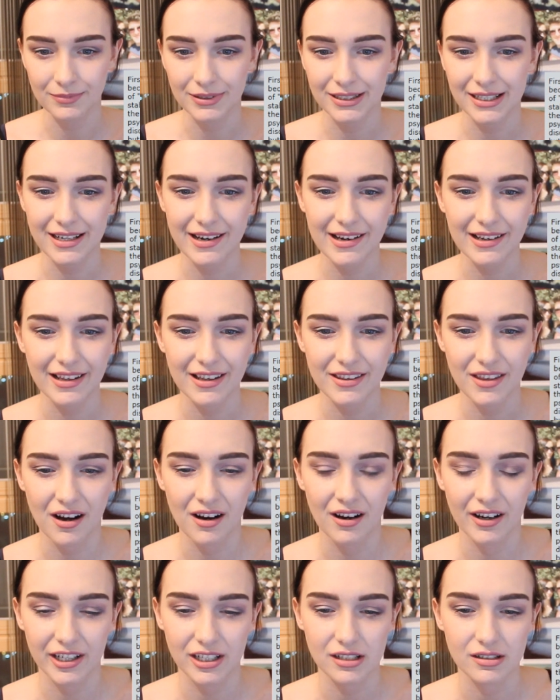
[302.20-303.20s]
particular that
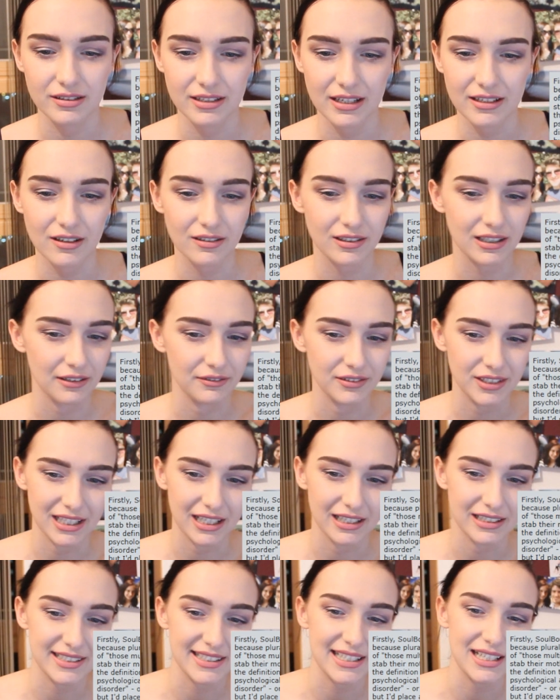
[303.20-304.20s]
argues they don't have
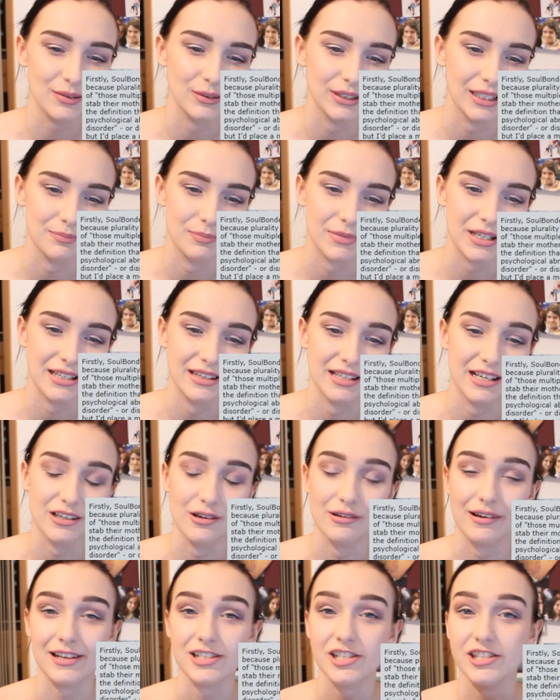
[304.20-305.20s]
DID while admitting they
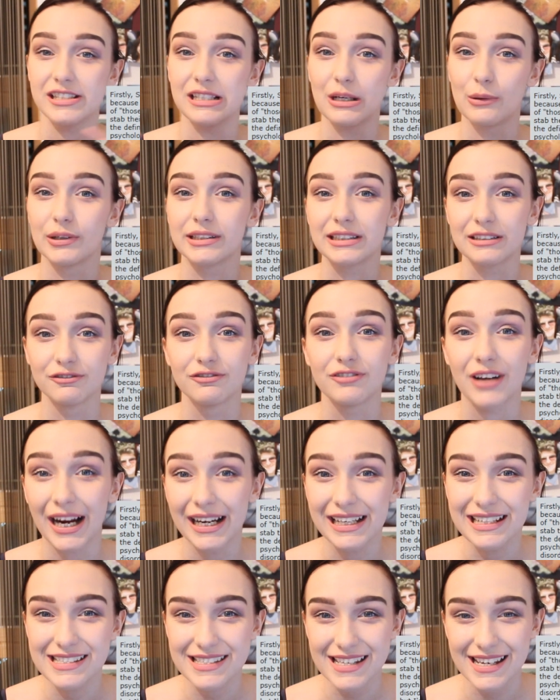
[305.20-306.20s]
don't actually know what
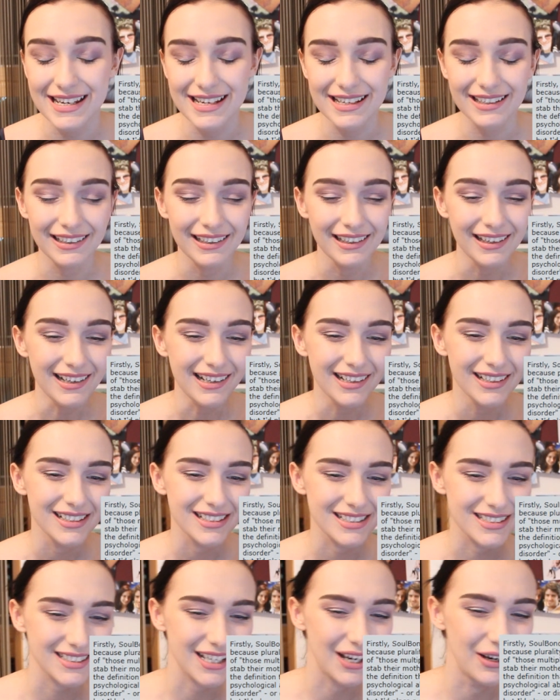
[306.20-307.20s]
defines it.
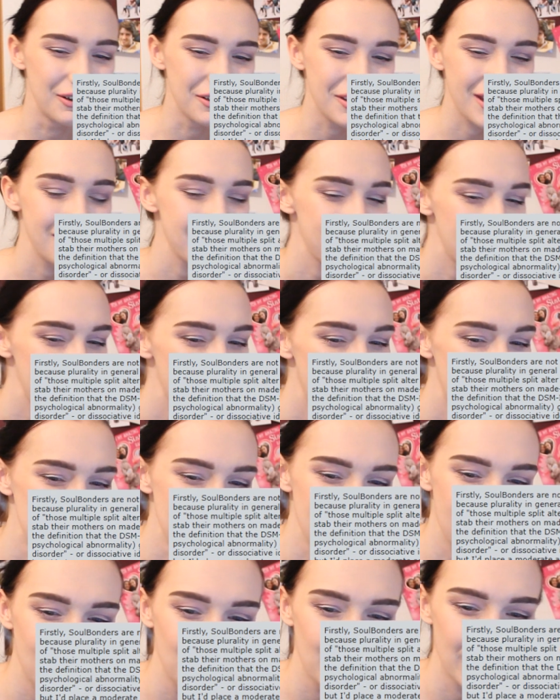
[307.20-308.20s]
So they wrote, "I'm
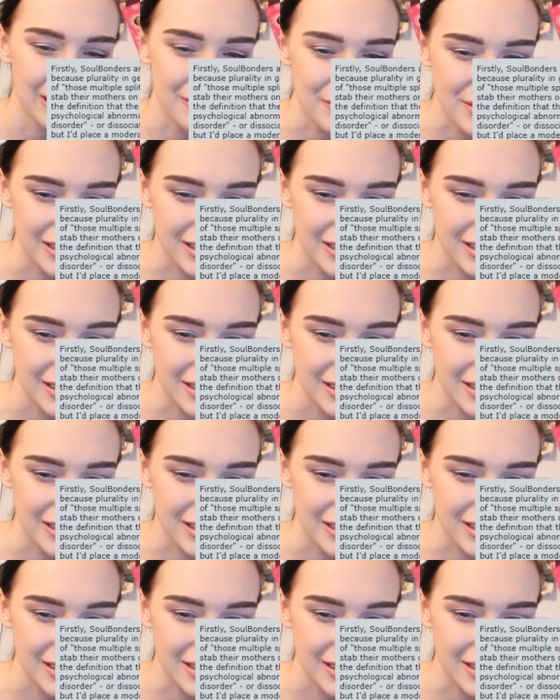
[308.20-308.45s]
not aware of the